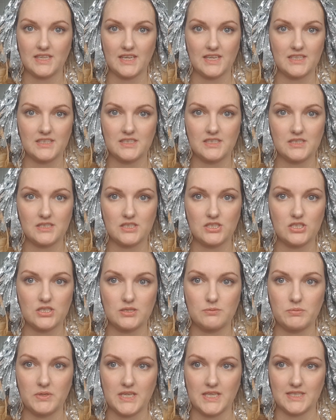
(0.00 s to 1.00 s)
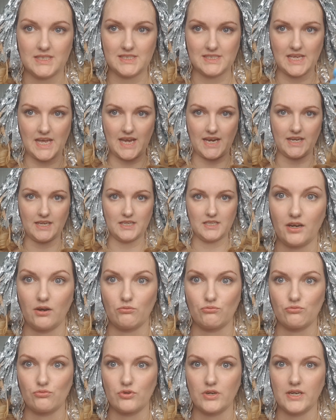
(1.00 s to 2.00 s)
It's just been insane.
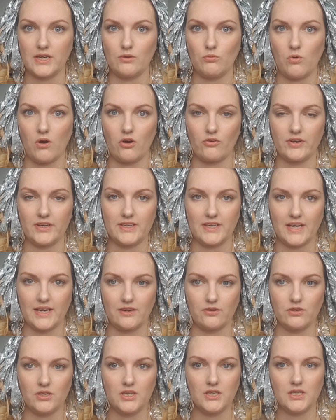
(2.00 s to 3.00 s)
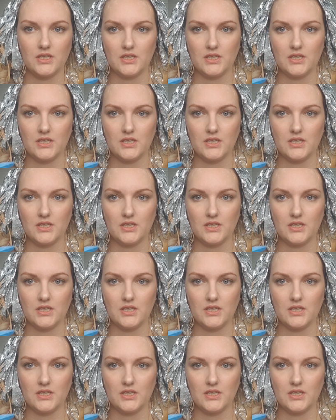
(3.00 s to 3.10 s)
I'm really worried now.